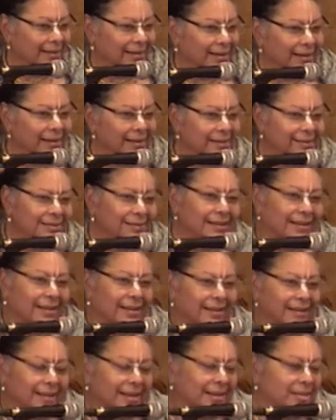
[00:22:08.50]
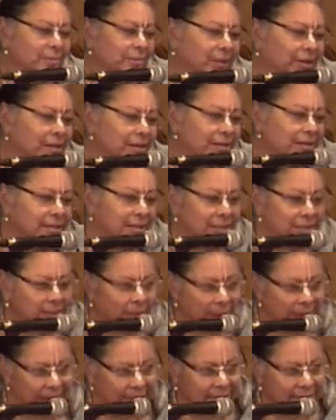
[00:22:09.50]
Yes, yes, because these
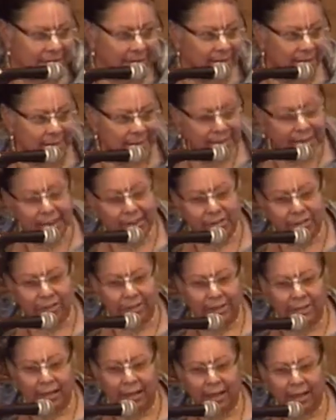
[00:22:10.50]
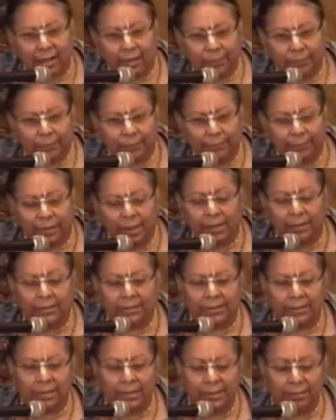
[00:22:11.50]
pastimes actually help
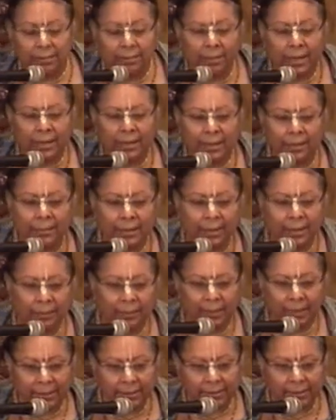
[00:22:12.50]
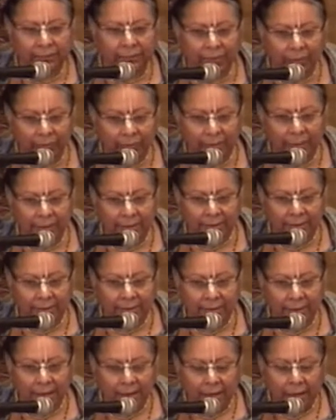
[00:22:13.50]
us in many, many, many different
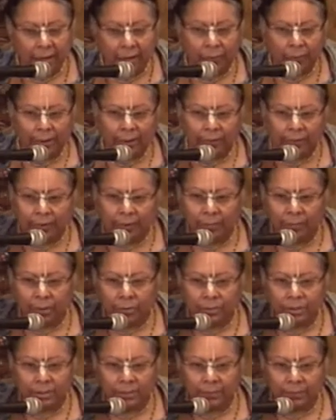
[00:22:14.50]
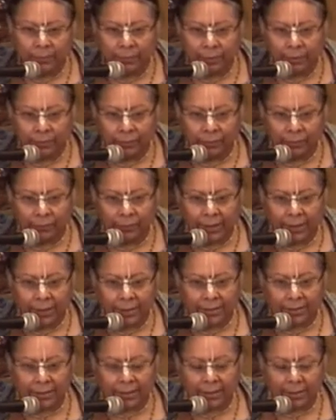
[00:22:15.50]
ways. One of the most important
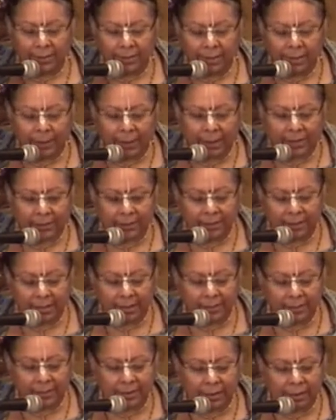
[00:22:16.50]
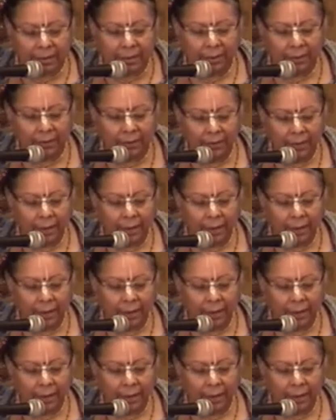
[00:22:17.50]
ways that these pastimes are